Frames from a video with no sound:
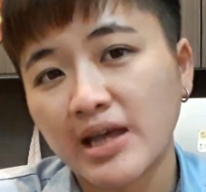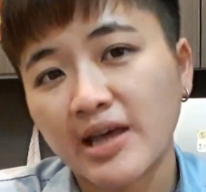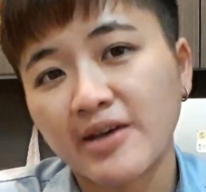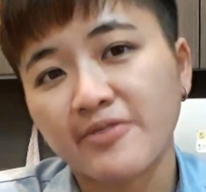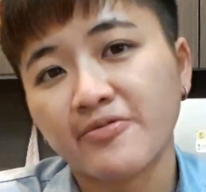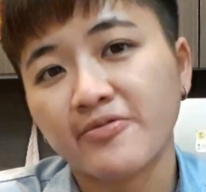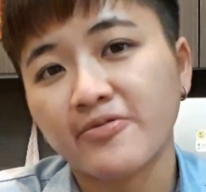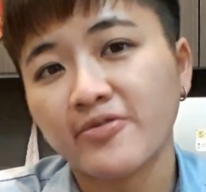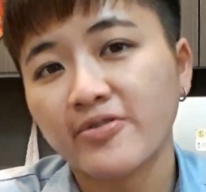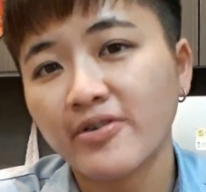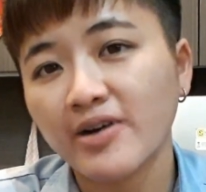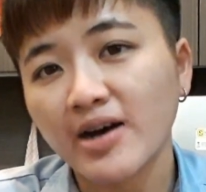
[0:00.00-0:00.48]

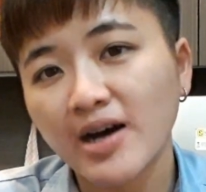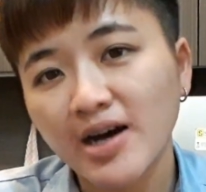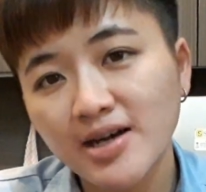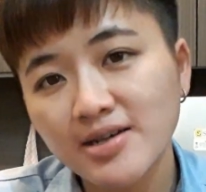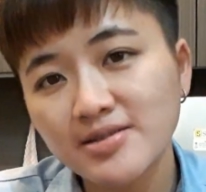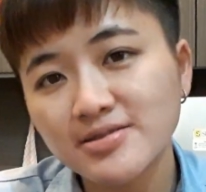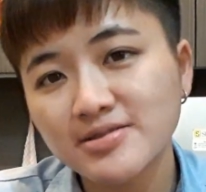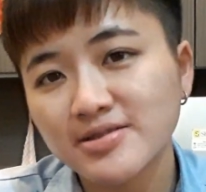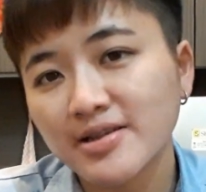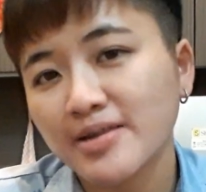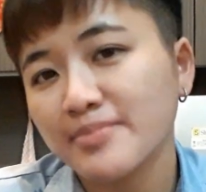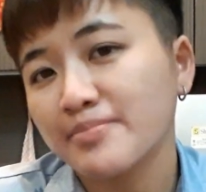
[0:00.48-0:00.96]
have
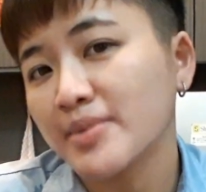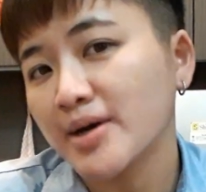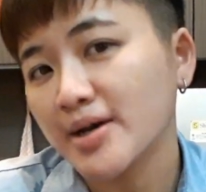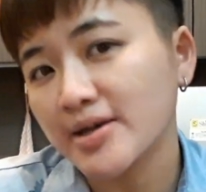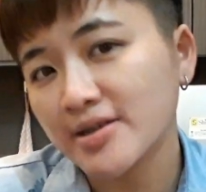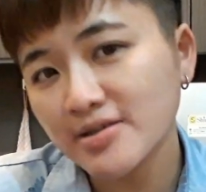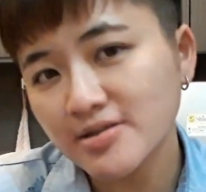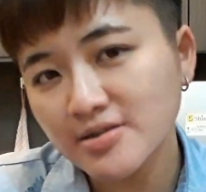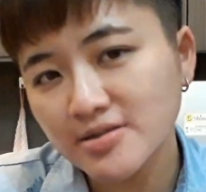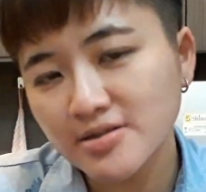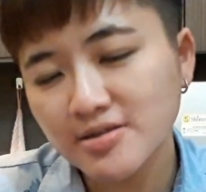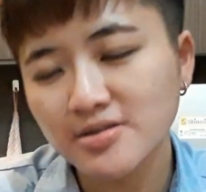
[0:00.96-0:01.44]
hindsight
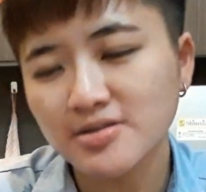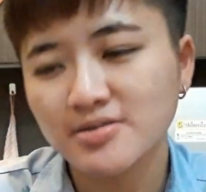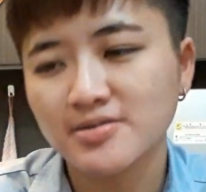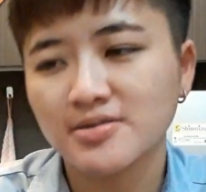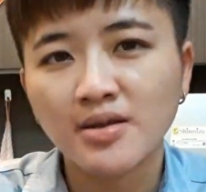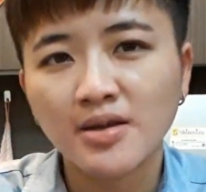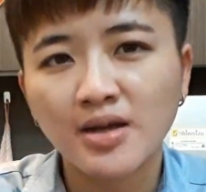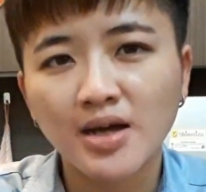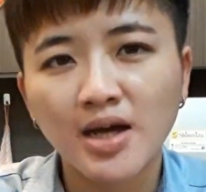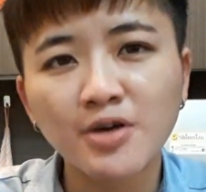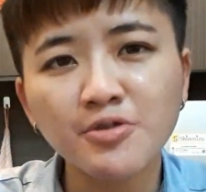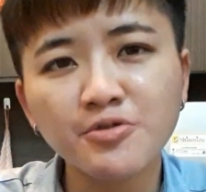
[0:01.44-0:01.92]
bias,
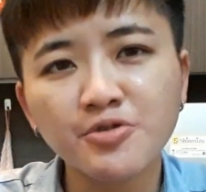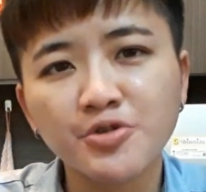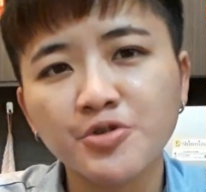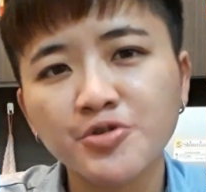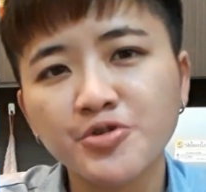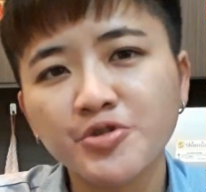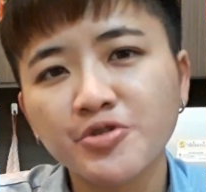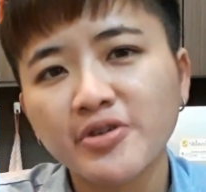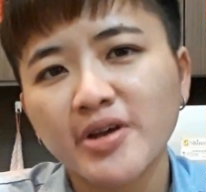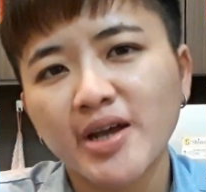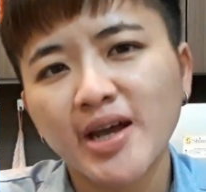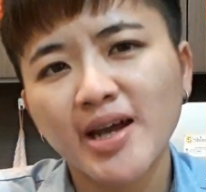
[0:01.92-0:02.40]
I will
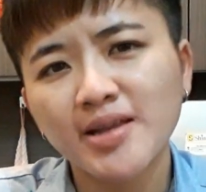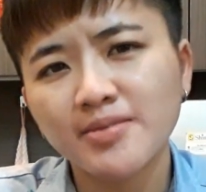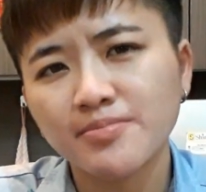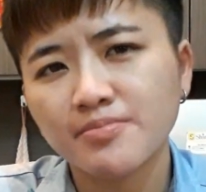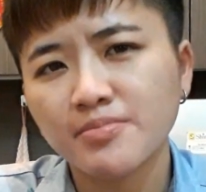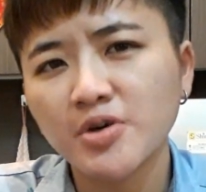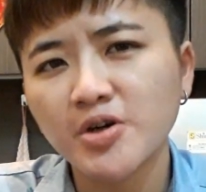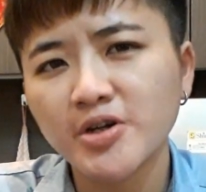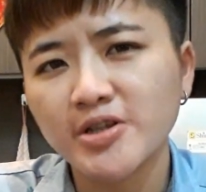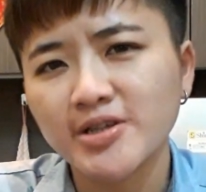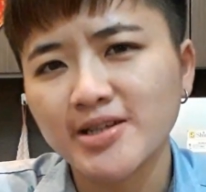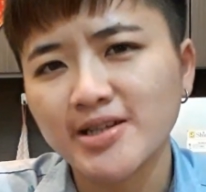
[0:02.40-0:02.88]
also add
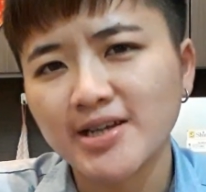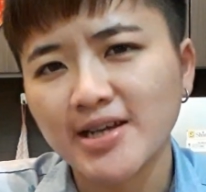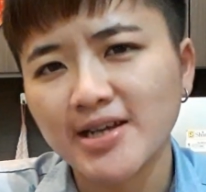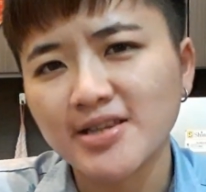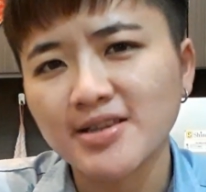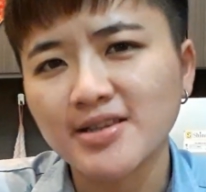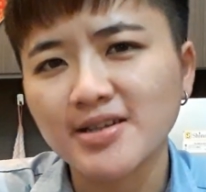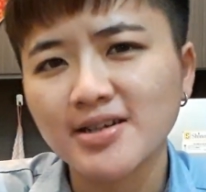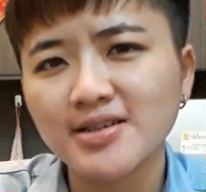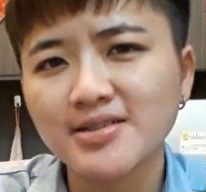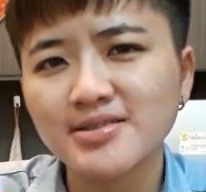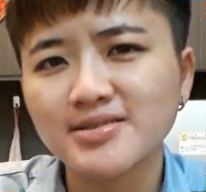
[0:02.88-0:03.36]
more
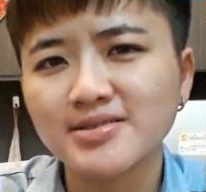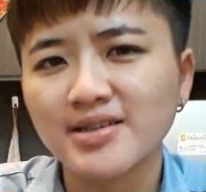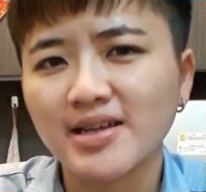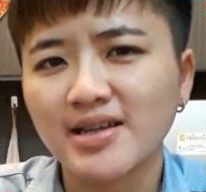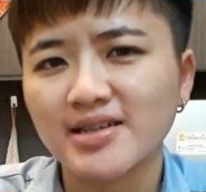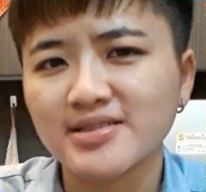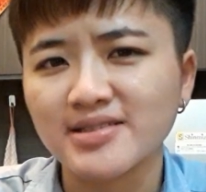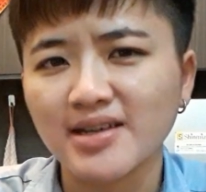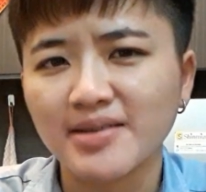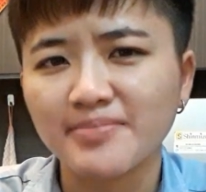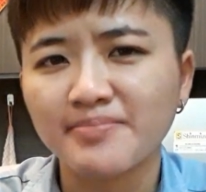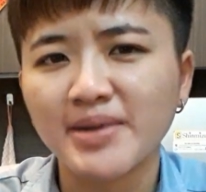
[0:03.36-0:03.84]
indicators
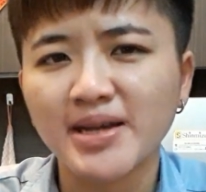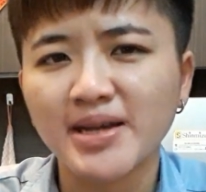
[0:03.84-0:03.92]
as I